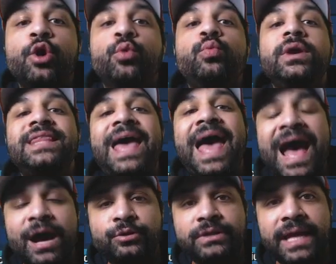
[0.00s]

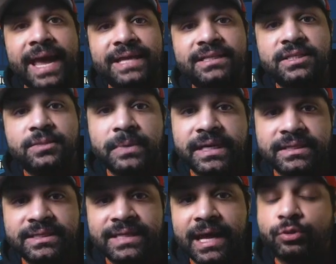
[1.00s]
without a
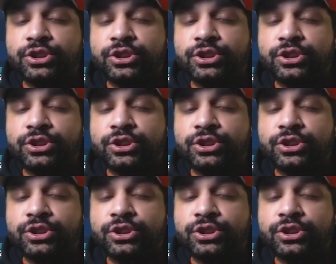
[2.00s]
speed set.